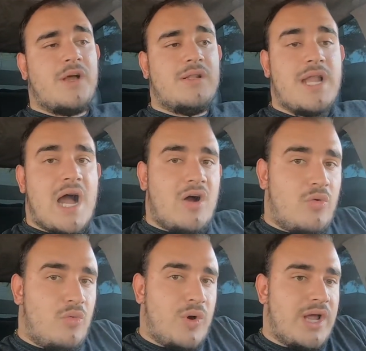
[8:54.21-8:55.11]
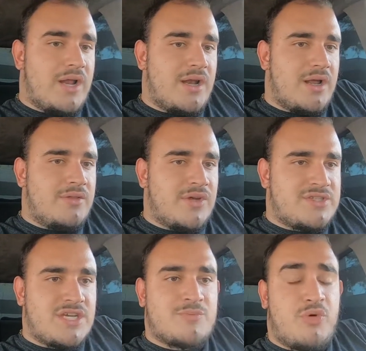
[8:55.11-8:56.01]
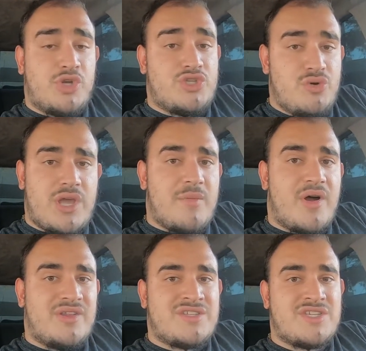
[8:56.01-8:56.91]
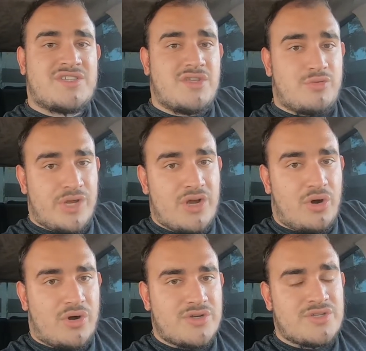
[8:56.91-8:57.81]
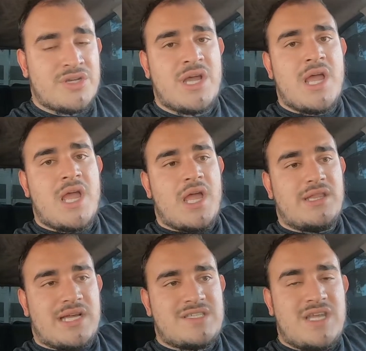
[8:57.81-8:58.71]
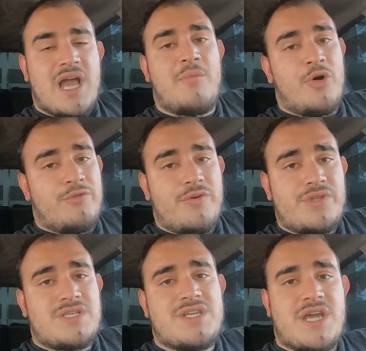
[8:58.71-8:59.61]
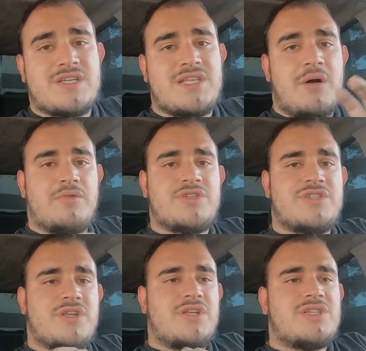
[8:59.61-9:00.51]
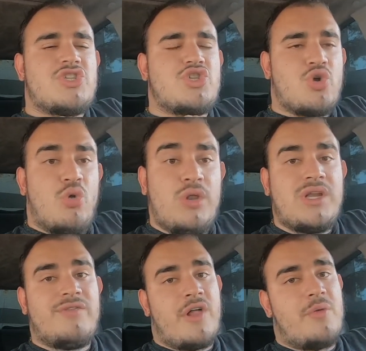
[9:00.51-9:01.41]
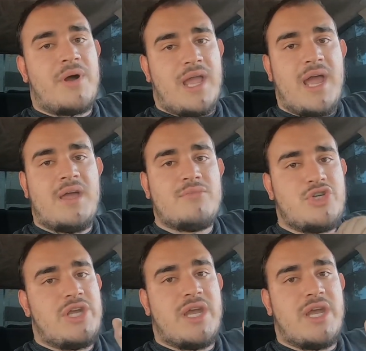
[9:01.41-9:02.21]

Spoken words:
Now, when the 6.2 came out in the 63 cars, that's the M156. That was solely developed by AMG